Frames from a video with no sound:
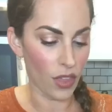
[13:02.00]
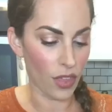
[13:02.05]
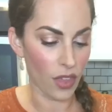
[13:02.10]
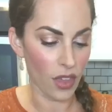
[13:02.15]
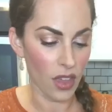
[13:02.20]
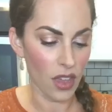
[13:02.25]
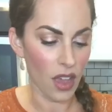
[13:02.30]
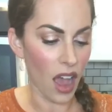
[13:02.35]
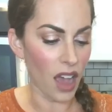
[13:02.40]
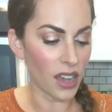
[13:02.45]
with
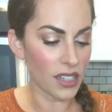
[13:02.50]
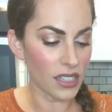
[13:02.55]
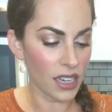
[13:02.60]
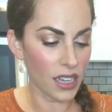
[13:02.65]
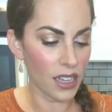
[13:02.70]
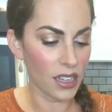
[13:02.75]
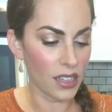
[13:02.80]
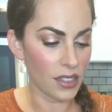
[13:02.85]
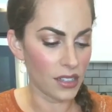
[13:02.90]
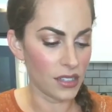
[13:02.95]

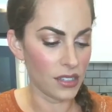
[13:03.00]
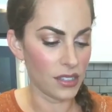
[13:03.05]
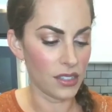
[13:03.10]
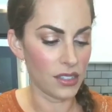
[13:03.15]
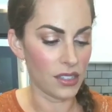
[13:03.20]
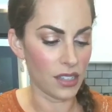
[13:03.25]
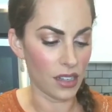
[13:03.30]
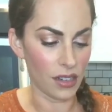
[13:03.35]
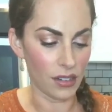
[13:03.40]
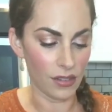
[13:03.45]

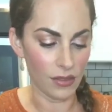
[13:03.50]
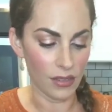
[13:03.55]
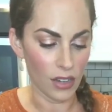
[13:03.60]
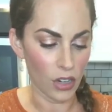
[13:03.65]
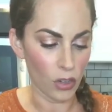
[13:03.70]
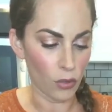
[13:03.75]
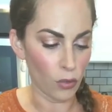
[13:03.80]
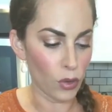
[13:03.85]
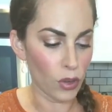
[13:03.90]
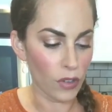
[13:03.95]
onions
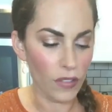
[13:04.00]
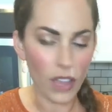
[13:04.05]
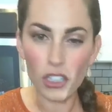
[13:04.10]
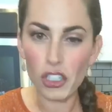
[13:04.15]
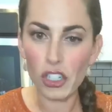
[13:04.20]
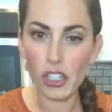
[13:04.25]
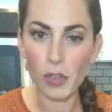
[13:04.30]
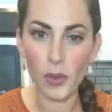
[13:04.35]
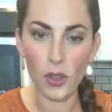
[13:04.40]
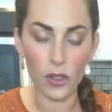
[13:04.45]
and root
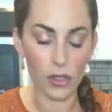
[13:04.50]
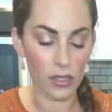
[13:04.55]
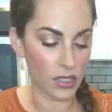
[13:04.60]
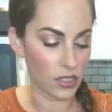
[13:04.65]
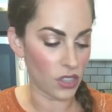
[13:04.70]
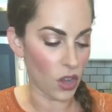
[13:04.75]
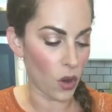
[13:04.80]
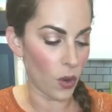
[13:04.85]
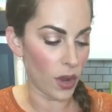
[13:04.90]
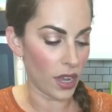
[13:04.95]
vegetables
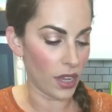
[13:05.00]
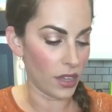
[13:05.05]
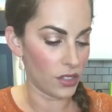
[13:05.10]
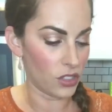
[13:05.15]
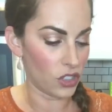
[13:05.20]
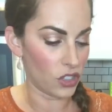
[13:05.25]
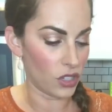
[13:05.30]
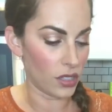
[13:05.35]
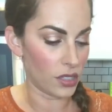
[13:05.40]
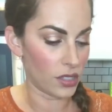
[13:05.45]
is
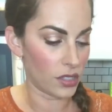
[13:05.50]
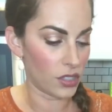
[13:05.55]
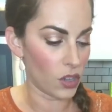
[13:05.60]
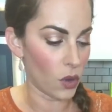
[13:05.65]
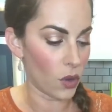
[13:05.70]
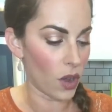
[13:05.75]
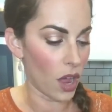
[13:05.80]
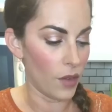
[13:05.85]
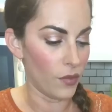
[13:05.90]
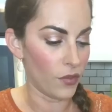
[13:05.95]
always just
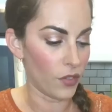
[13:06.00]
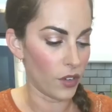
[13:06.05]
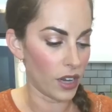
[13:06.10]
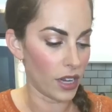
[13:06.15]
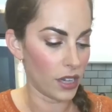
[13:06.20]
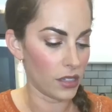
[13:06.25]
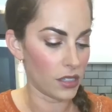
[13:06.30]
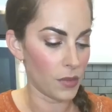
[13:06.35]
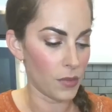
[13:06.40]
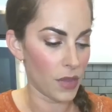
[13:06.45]
so
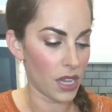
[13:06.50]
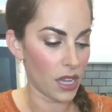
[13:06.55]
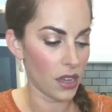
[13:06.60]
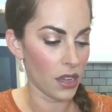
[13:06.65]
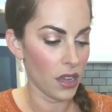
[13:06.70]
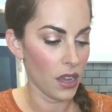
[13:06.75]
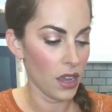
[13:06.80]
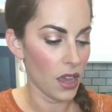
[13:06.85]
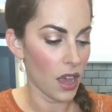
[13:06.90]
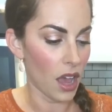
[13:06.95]
comforting to me.
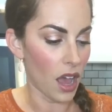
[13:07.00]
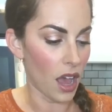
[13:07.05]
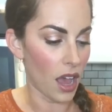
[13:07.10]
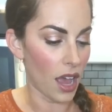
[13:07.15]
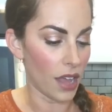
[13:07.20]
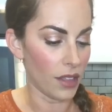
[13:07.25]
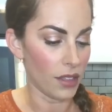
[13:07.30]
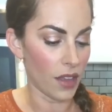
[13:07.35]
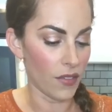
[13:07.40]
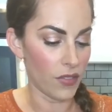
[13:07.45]
Uh,
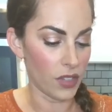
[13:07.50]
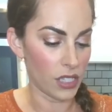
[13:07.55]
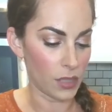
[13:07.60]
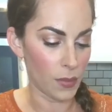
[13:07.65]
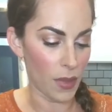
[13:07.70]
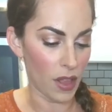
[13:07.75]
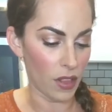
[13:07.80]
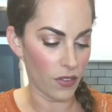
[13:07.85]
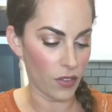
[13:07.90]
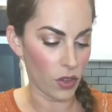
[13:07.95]
I love the
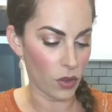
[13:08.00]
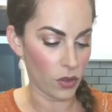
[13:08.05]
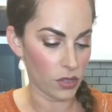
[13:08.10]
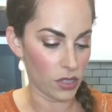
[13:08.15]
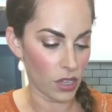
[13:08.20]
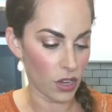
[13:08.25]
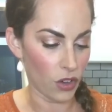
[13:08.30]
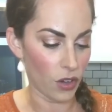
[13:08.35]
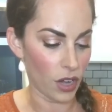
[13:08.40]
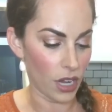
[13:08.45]
smell of
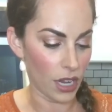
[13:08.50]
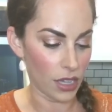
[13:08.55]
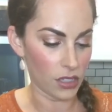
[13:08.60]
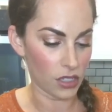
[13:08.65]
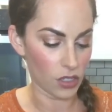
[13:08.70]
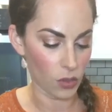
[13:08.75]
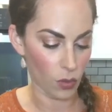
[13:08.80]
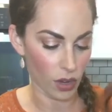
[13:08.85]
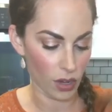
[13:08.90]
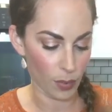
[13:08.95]
those ingredients.
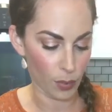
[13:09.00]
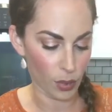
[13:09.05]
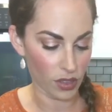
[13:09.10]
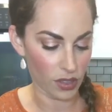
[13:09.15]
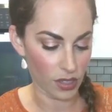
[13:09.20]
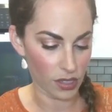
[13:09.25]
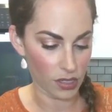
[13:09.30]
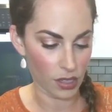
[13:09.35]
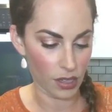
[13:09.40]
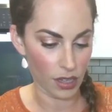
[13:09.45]
So we're gonna
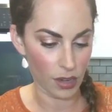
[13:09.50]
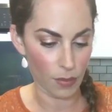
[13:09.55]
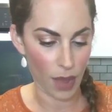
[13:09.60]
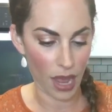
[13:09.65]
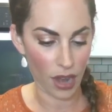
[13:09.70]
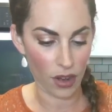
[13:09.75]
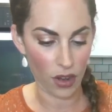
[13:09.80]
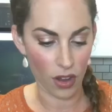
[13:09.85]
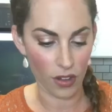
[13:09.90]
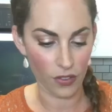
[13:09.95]
put this lid
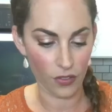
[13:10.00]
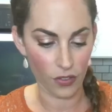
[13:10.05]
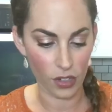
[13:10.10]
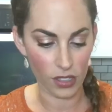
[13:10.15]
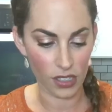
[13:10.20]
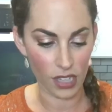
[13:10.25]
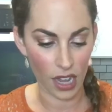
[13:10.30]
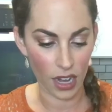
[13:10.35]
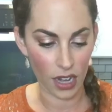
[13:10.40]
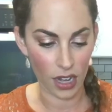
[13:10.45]
back on for
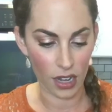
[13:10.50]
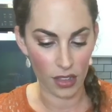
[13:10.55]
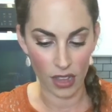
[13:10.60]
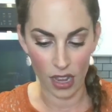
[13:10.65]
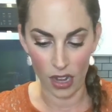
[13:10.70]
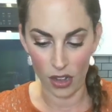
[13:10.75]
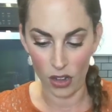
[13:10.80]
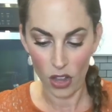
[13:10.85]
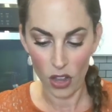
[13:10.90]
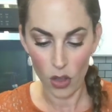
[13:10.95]
a second and
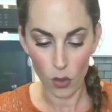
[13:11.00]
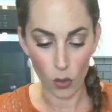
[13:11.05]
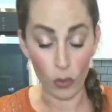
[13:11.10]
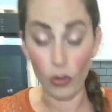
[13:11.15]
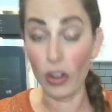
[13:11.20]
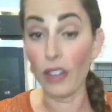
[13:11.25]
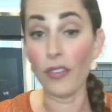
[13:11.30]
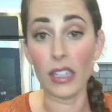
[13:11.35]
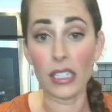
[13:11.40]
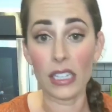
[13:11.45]
then
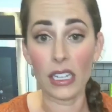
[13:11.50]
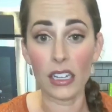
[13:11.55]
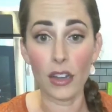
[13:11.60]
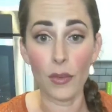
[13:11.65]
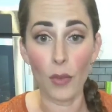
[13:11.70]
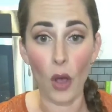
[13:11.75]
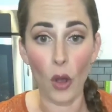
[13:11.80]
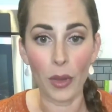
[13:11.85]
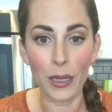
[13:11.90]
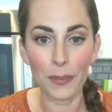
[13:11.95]
we'll revisit in
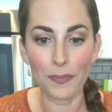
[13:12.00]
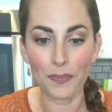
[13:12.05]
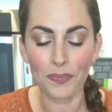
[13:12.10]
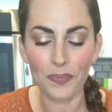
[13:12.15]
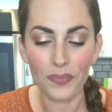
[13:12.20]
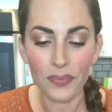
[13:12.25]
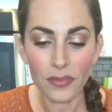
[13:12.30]
a moment.